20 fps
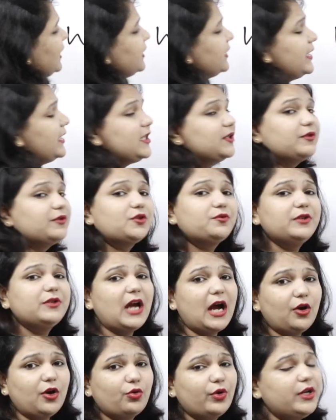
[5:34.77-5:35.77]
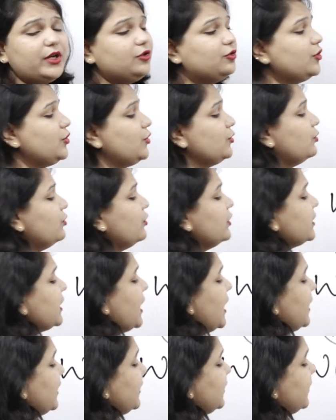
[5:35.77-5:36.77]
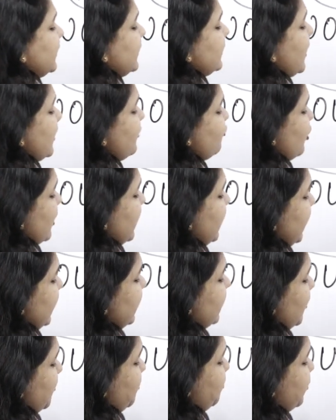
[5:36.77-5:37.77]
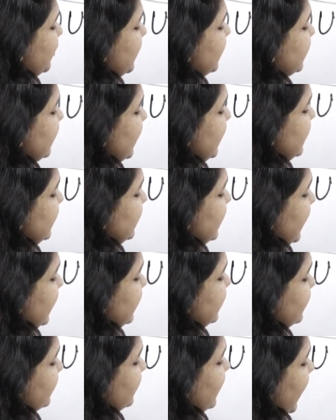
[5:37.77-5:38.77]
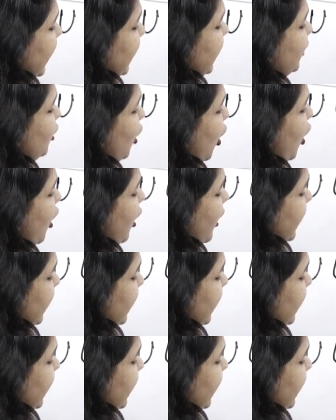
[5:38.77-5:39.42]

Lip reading: things which we are going to use. Generally the present tense, right? Or